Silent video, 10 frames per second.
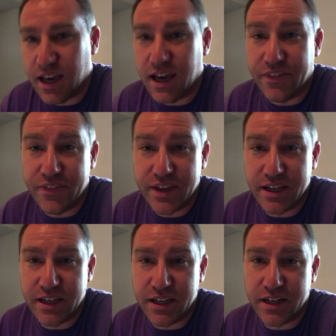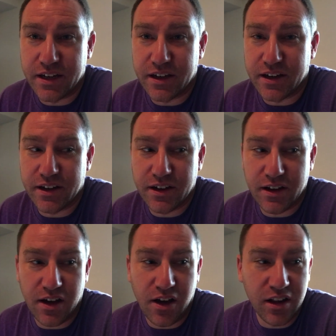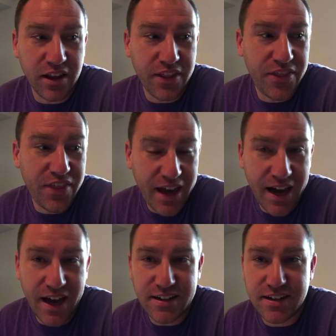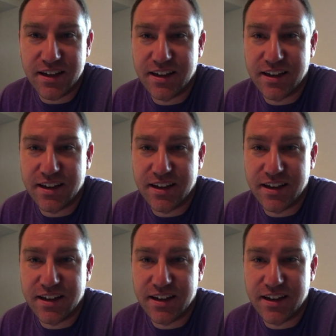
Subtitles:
And then all of that